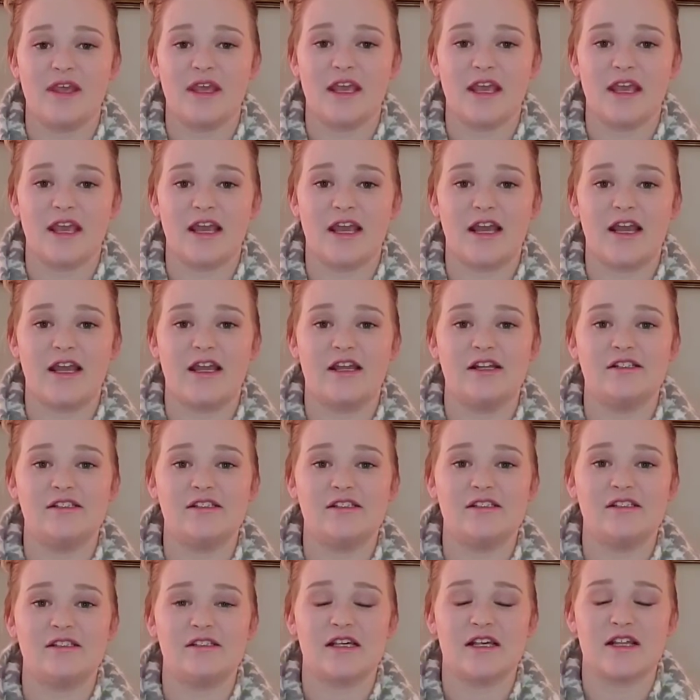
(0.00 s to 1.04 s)

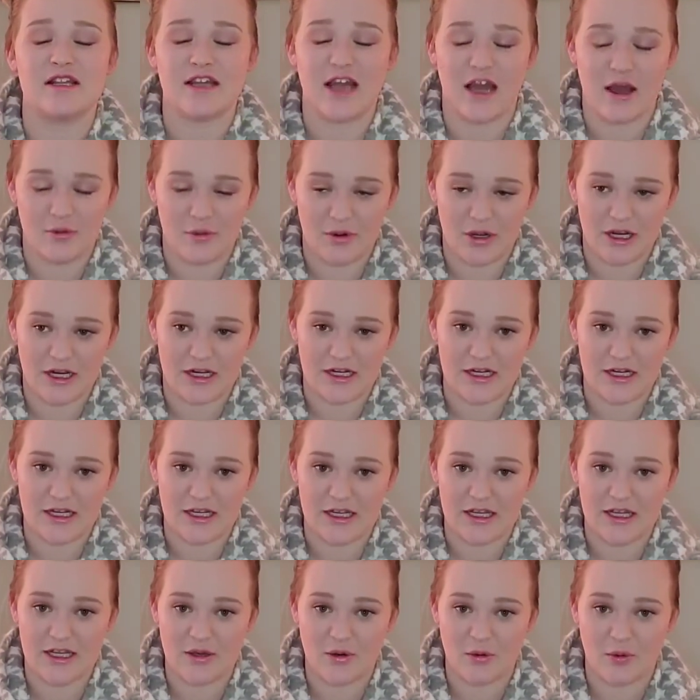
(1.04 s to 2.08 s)
and that one
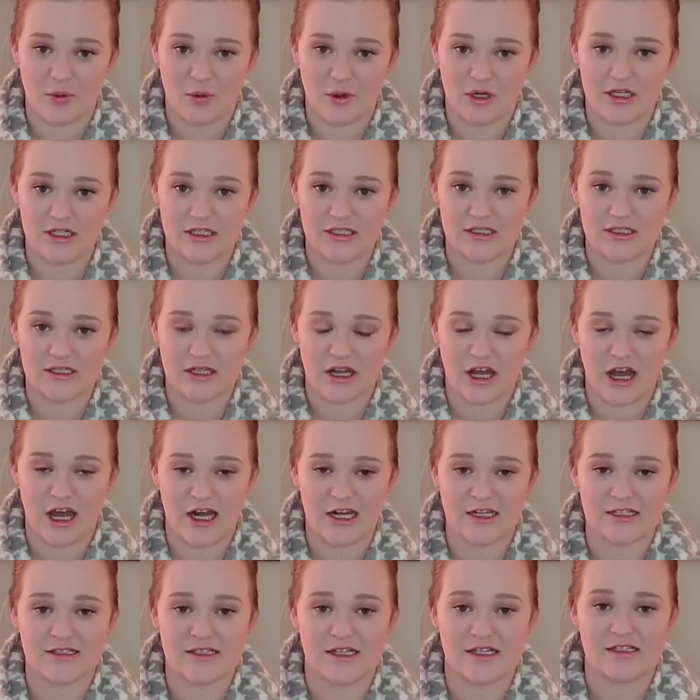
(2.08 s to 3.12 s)
was
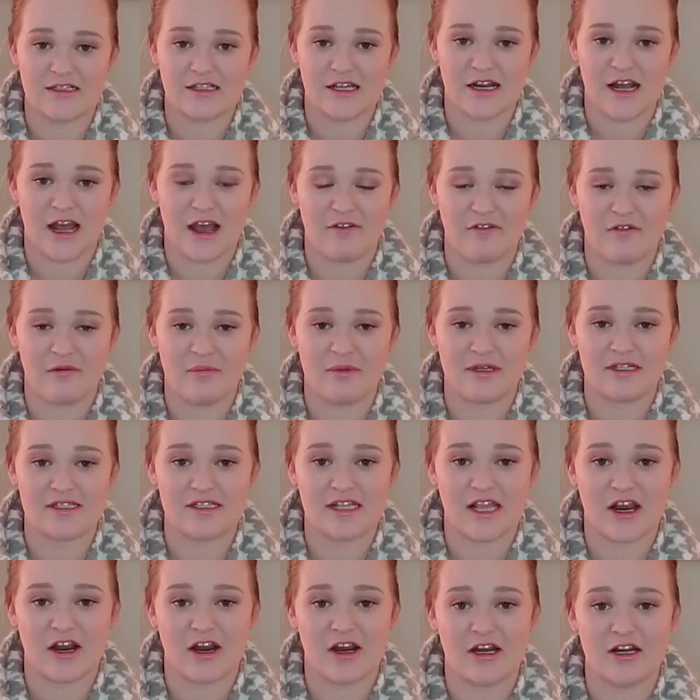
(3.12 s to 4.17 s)
lost. I did have a
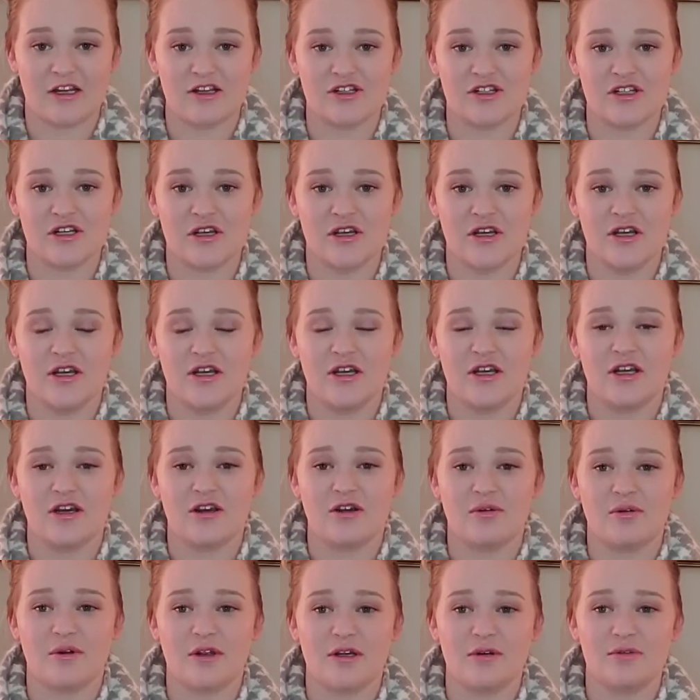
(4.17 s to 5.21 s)
miscarriage,
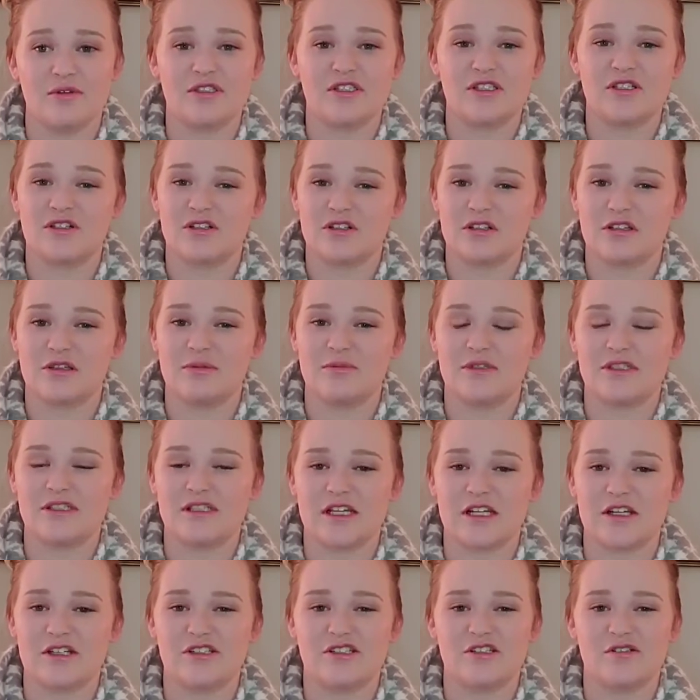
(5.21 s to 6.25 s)
or it was an early
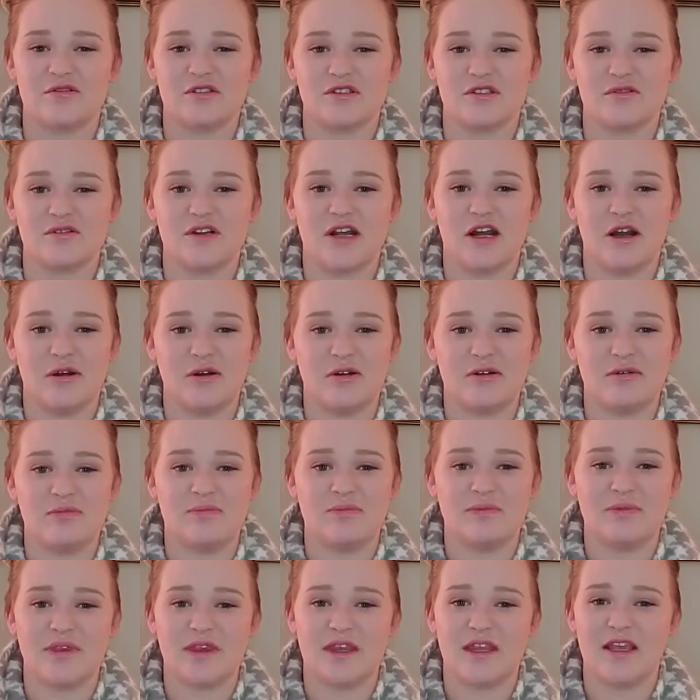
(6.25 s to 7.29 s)
miscarriage. It was around
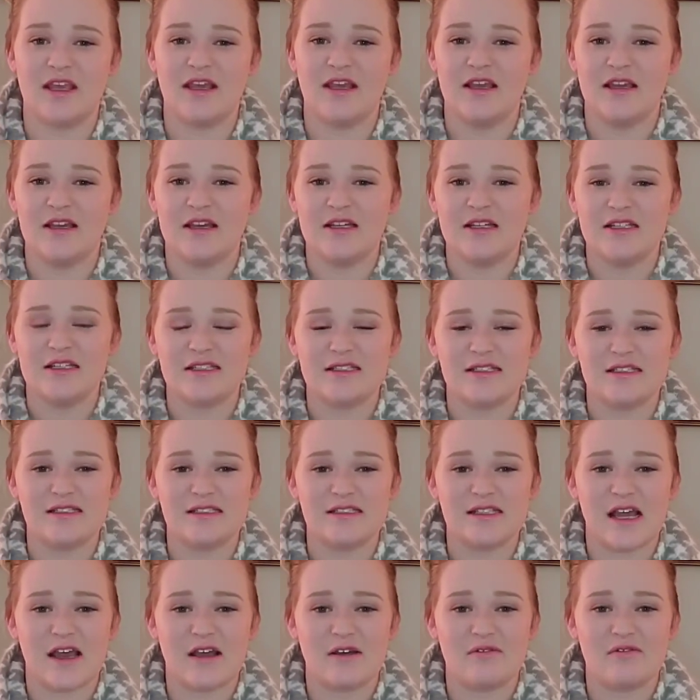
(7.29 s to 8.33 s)

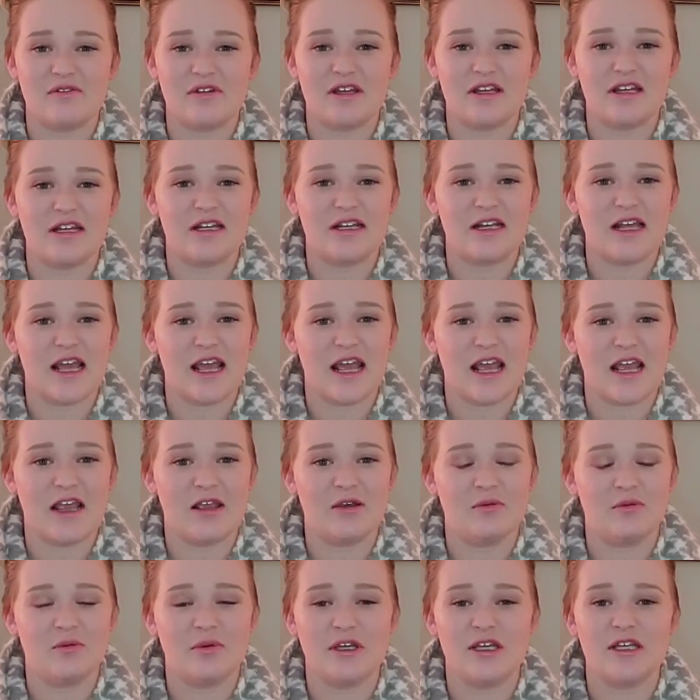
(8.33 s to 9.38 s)

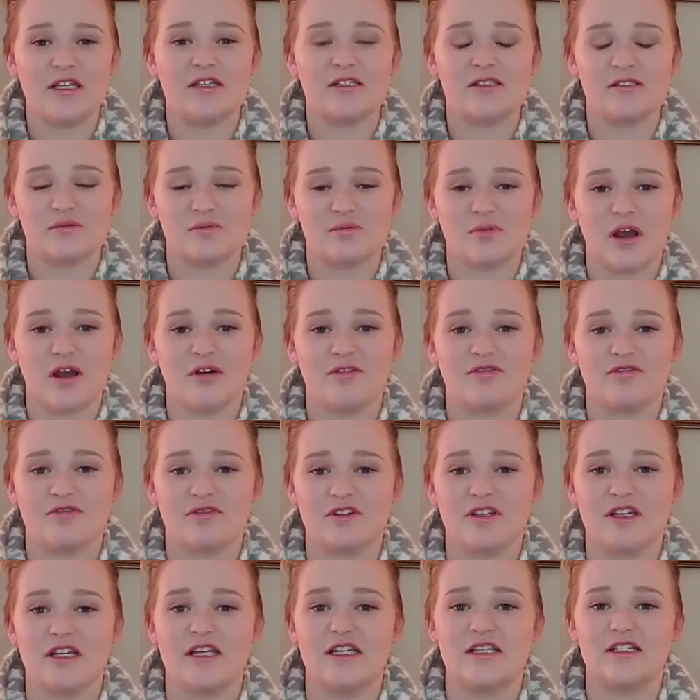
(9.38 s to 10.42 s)
7-8 weeks
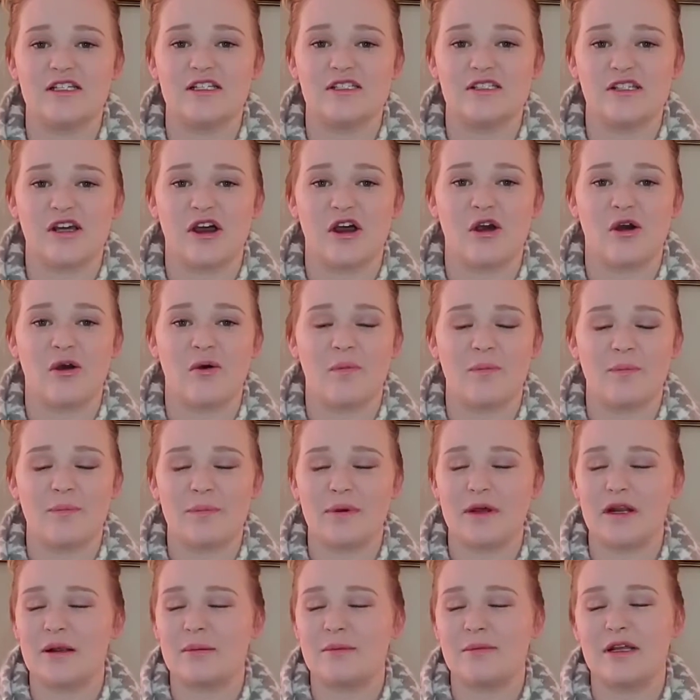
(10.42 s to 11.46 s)
roughly. So,
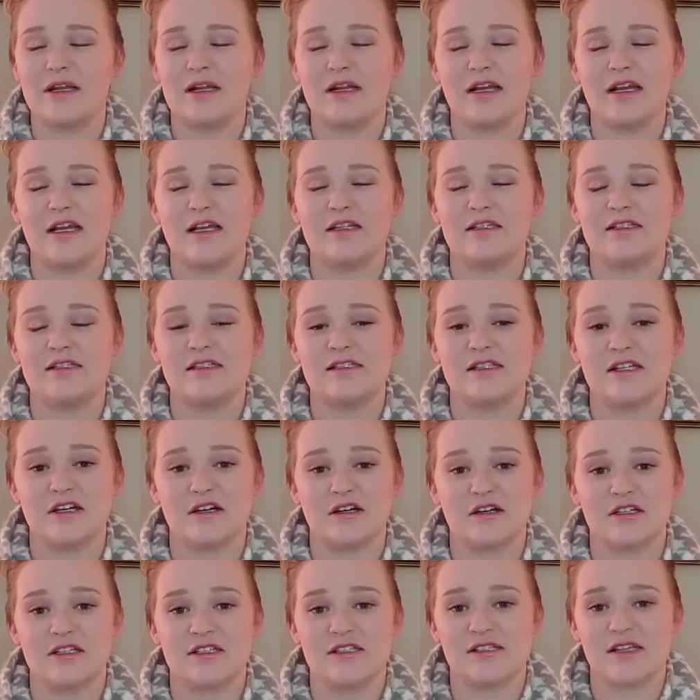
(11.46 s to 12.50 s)
but I mean, it
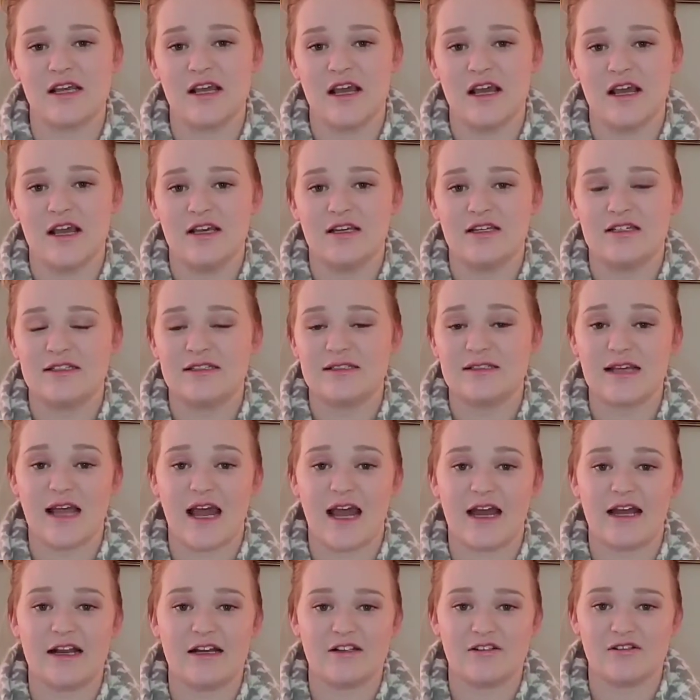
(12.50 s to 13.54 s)
still is
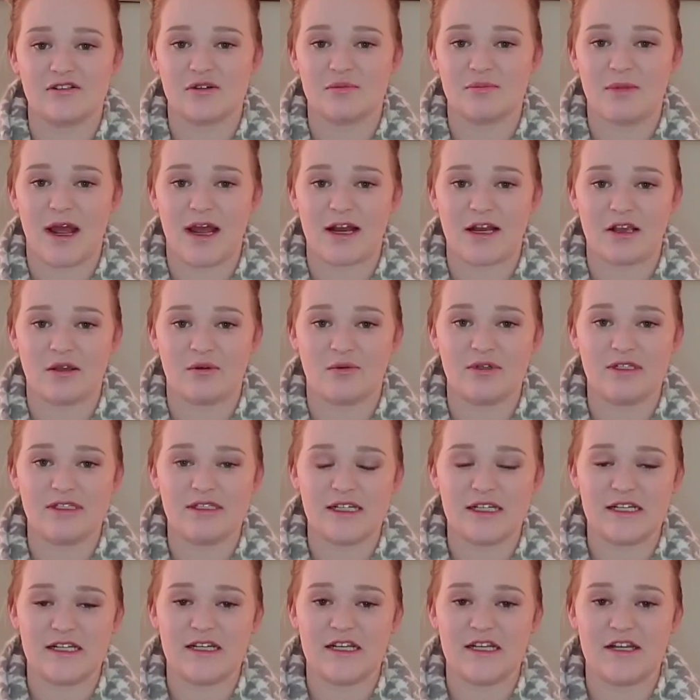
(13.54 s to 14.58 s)
sad and traumatic. We
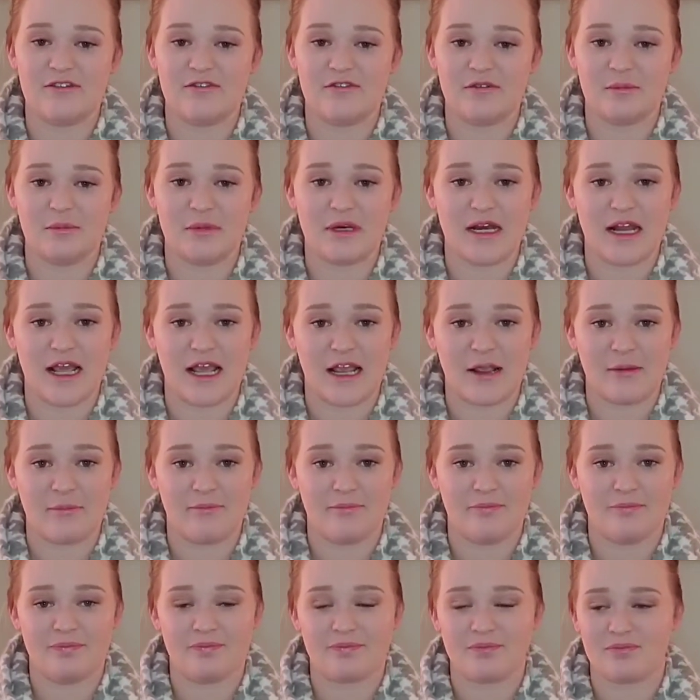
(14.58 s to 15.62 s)
did give him a name.